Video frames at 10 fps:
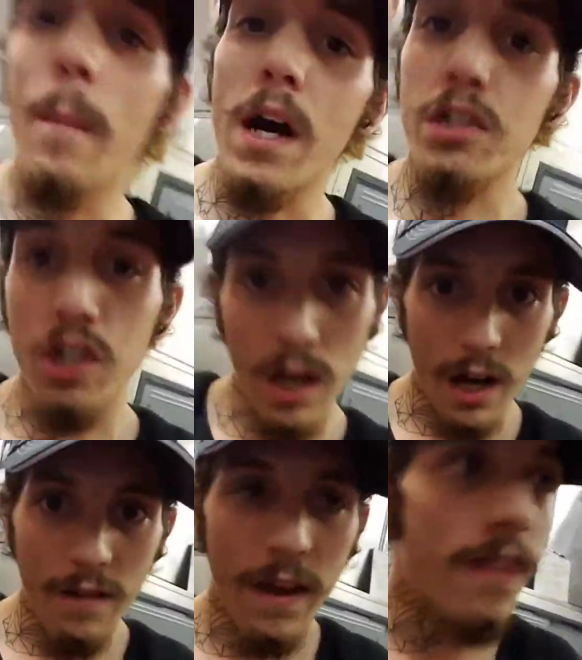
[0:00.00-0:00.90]
much
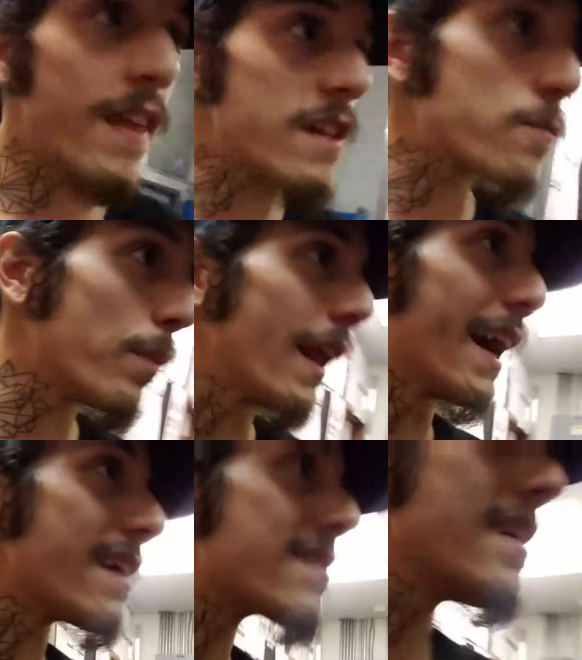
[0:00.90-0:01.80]
of this
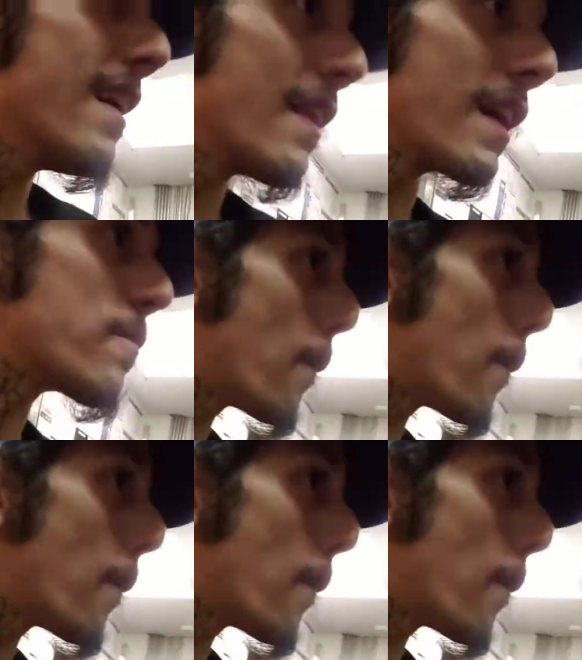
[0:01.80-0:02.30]
place that's